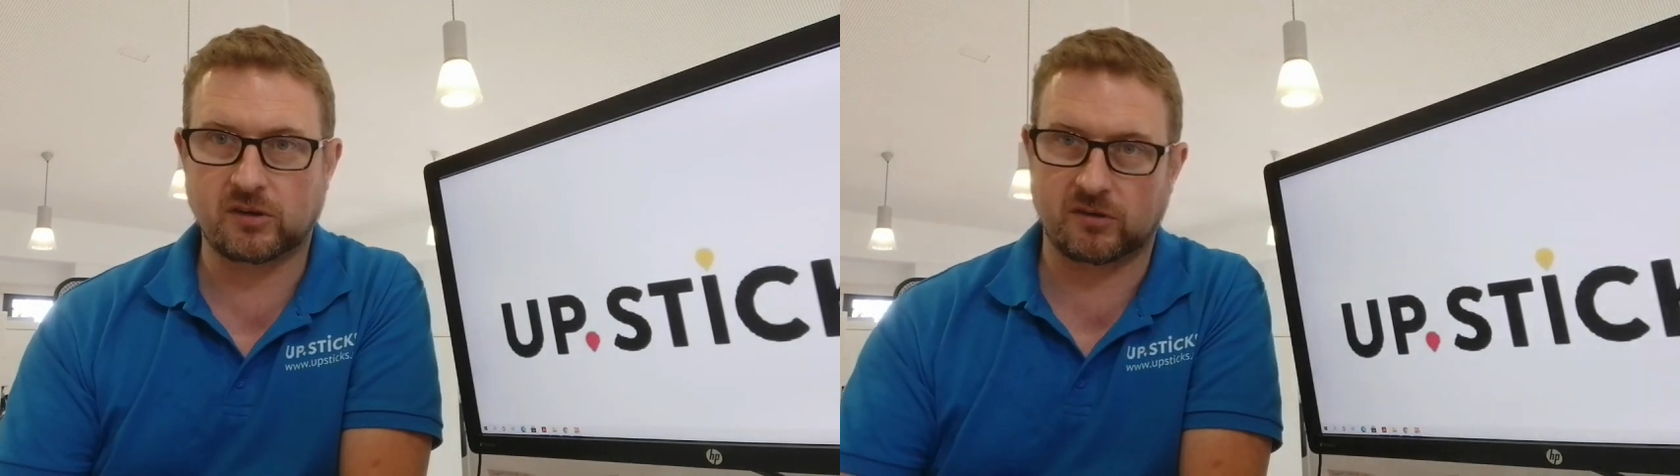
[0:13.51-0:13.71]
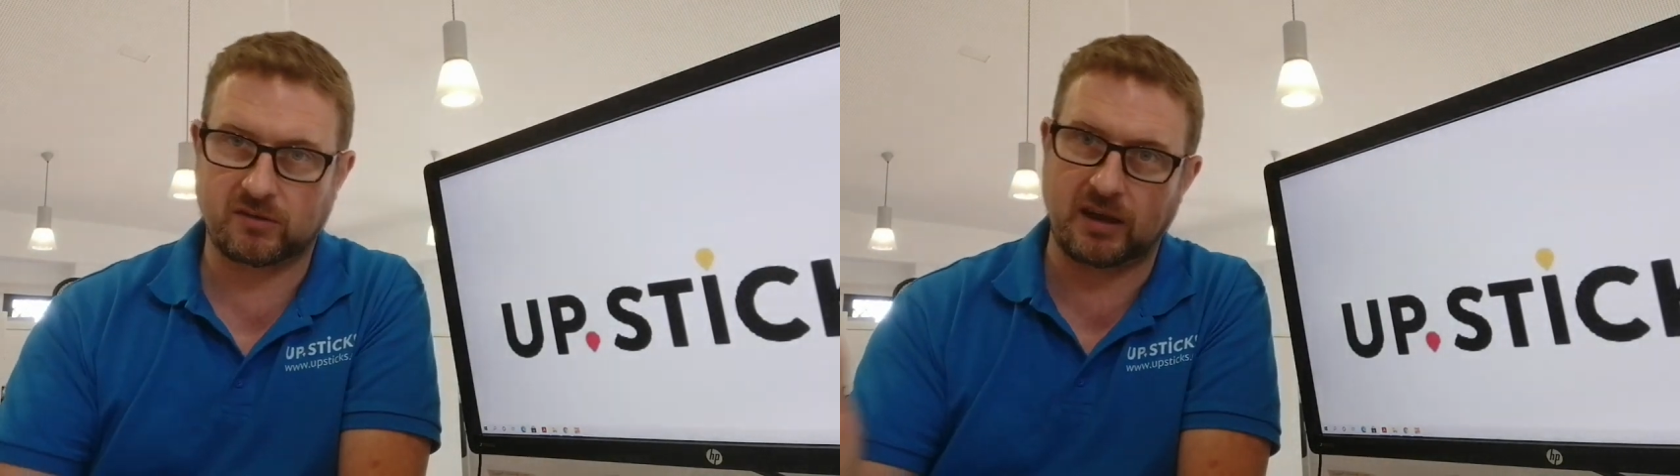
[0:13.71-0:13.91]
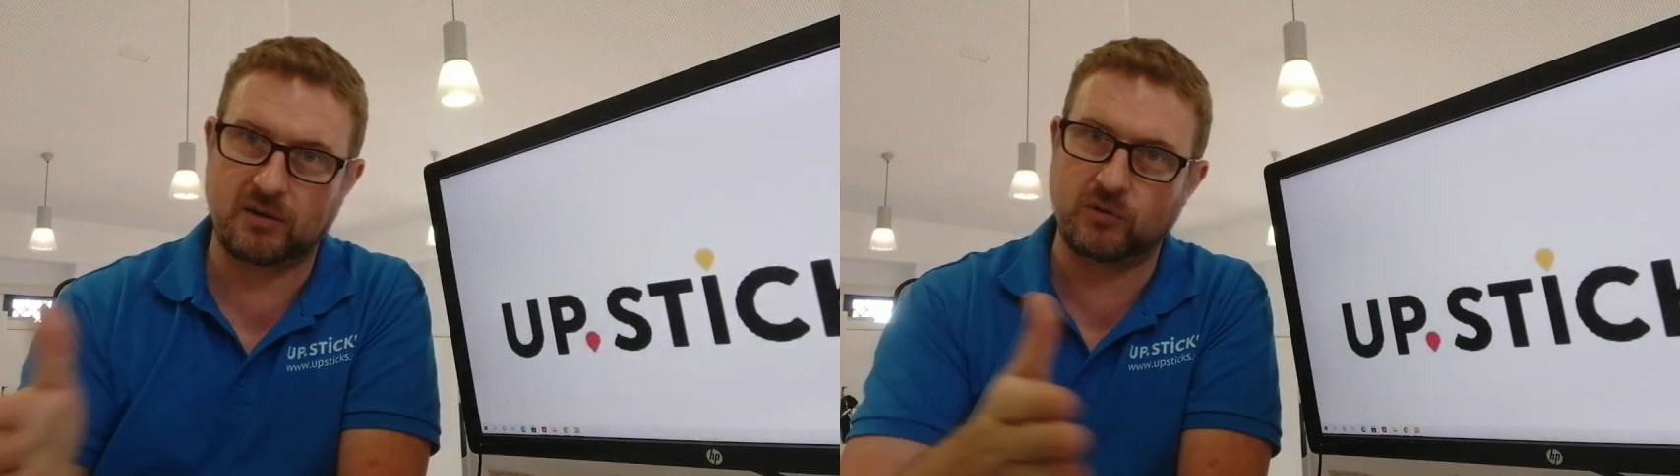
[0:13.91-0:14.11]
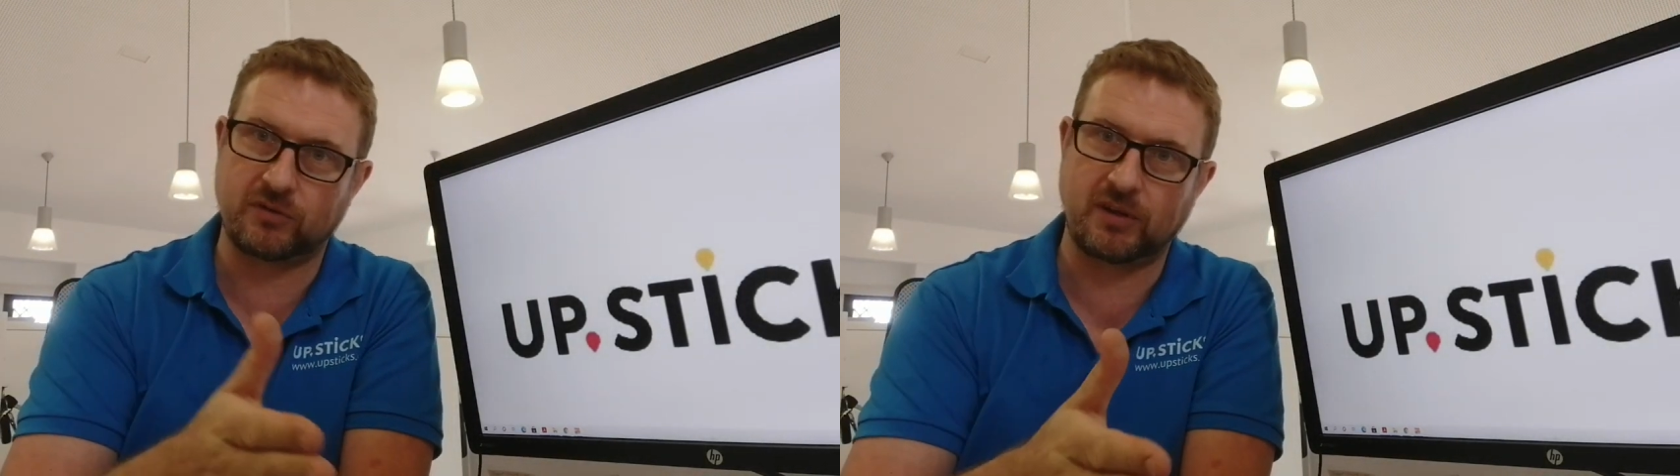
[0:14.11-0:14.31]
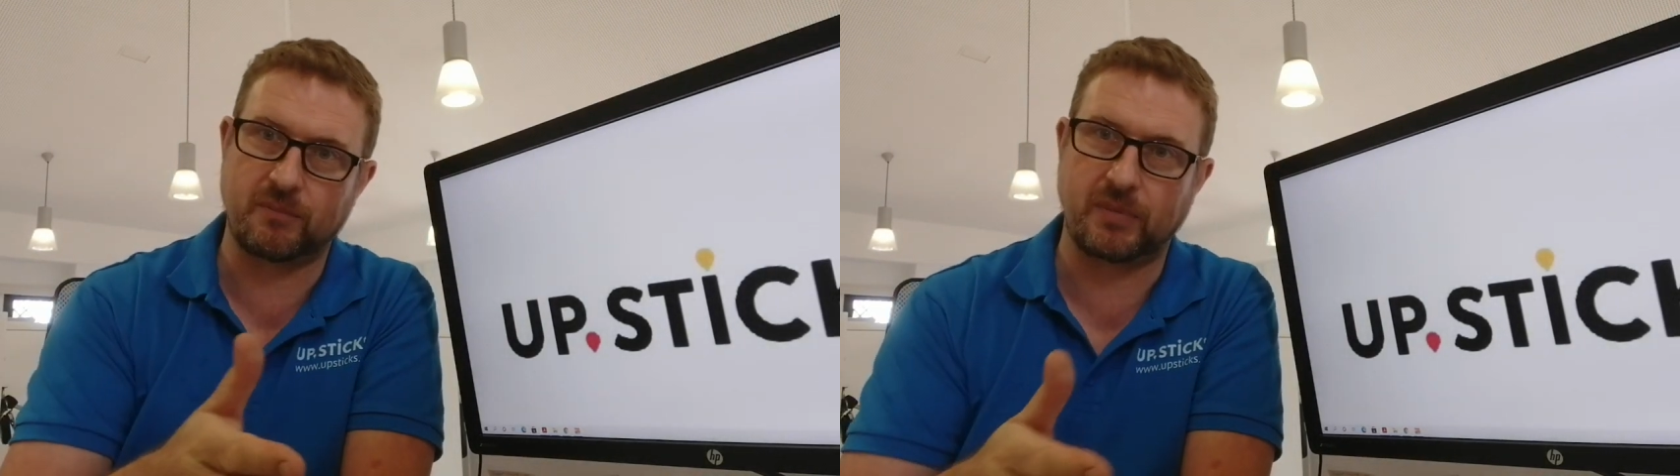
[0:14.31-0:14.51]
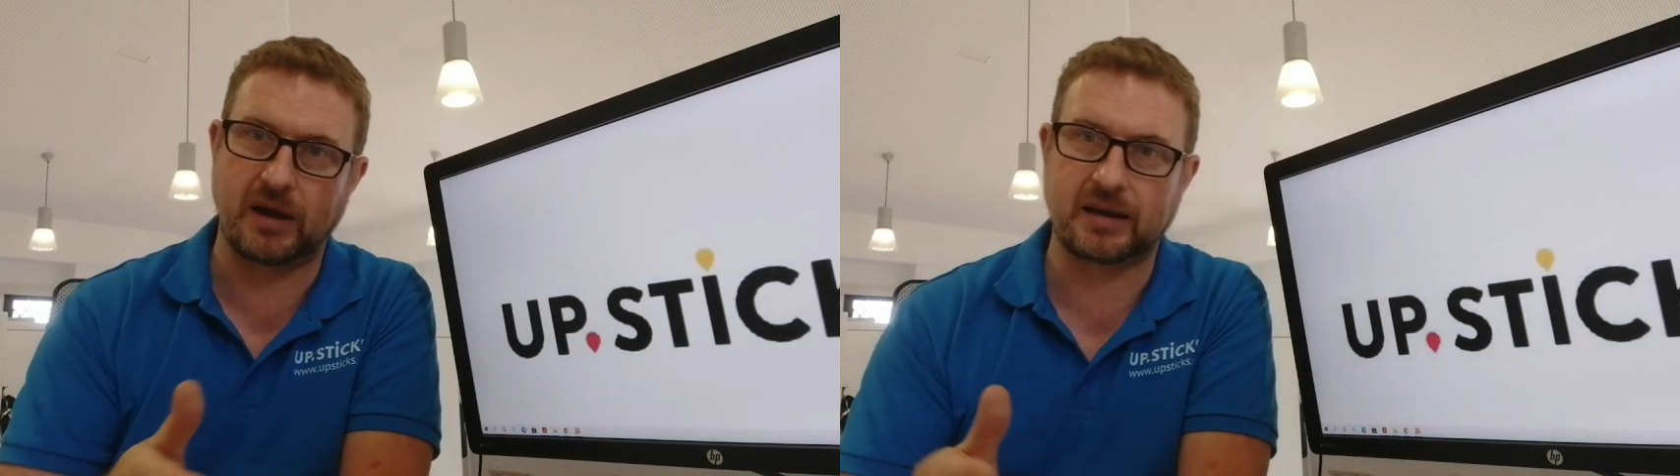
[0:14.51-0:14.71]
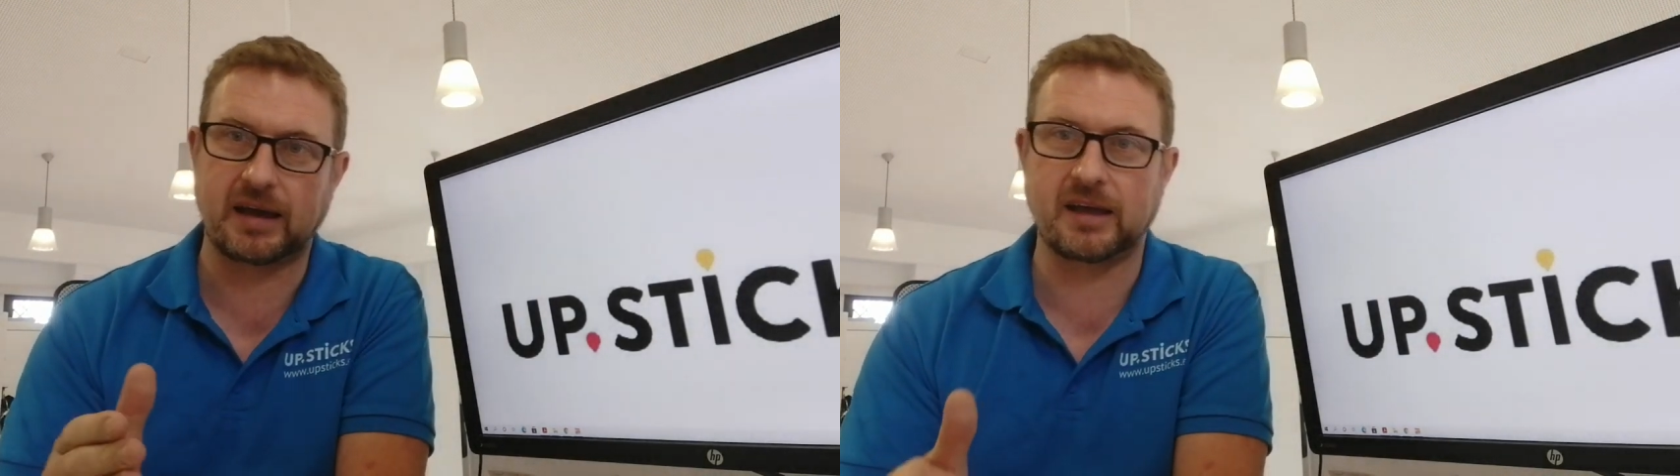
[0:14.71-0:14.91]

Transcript: to take one step back,